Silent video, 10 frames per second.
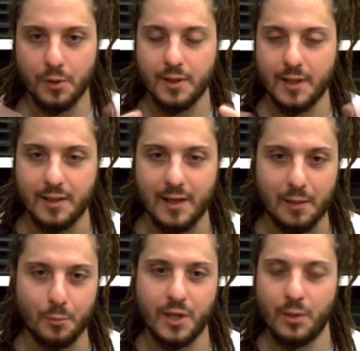in
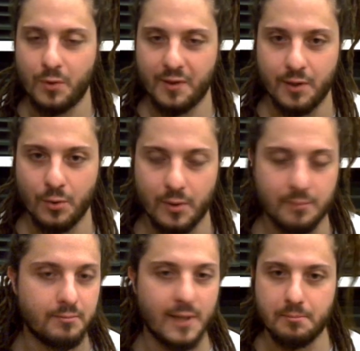harmony with you, and
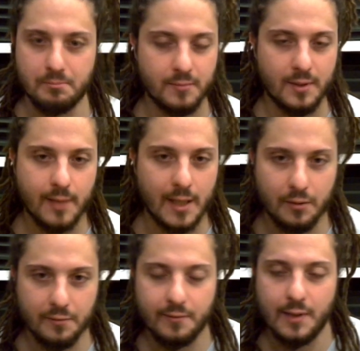I'm kind
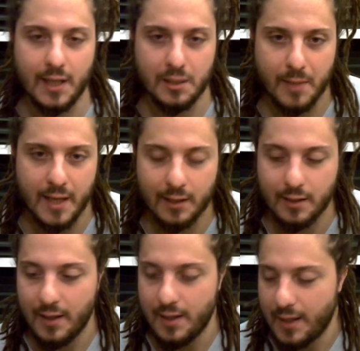of laid back.
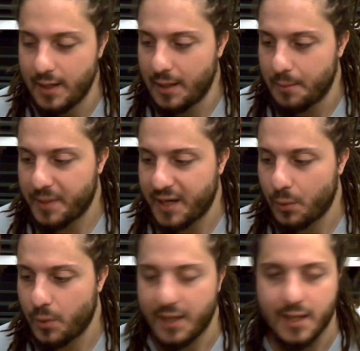But
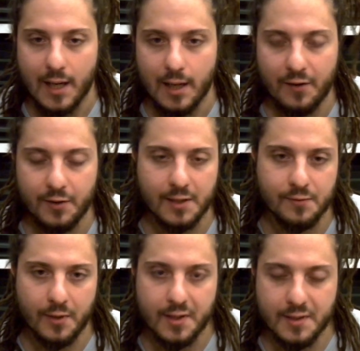anyway, yeah, as far